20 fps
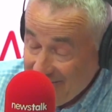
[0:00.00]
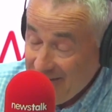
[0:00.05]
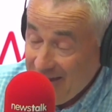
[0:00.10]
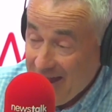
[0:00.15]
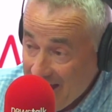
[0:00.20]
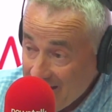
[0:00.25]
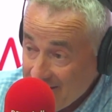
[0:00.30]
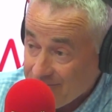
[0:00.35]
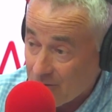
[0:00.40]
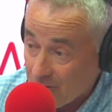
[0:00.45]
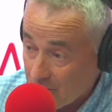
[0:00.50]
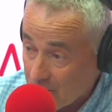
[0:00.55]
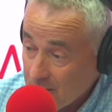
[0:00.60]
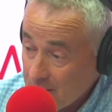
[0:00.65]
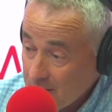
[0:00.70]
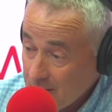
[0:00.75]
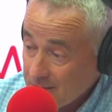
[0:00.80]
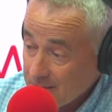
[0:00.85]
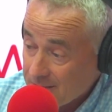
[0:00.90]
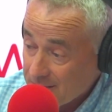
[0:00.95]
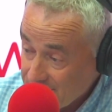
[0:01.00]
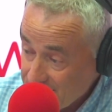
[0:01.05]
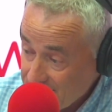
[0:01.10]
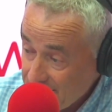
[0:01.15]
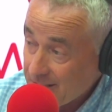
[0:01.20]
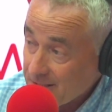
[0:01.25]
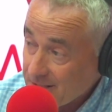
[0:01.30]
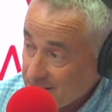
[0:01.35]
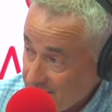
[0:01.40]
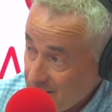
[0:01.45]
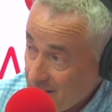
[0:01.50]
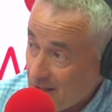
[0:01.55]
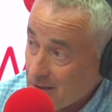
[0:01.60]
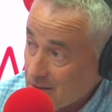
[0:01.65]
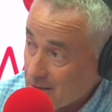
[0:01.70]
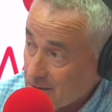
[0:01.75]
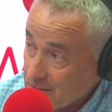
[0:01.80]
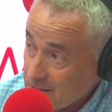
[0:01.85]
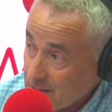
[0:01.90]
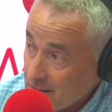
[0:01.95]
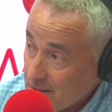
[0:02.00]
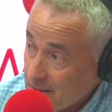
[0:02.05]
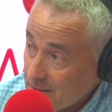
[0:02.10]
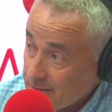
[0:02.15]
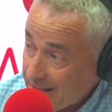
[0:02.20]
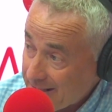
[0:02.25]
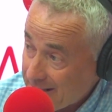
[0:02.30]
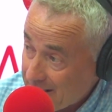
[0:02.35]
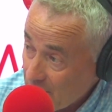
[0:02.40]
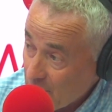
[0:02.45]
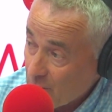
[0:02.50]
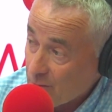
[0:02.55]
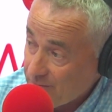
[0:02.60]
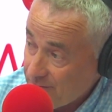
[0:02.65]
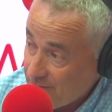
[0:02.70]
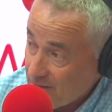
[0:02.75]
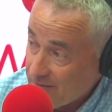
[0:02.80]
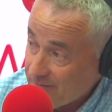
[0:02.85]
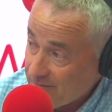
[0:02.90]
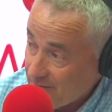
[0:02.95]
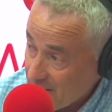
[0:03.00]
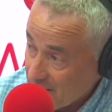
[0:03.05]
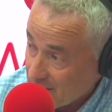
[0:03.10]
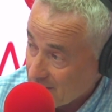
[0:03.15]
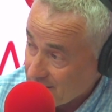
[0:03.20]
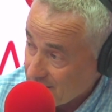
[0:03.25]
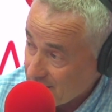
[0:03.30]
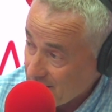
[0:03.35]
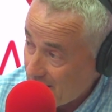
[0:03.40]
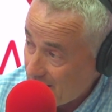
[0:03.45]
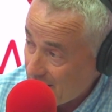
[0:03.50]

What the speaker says: if ever, to sing songs that glorify violence?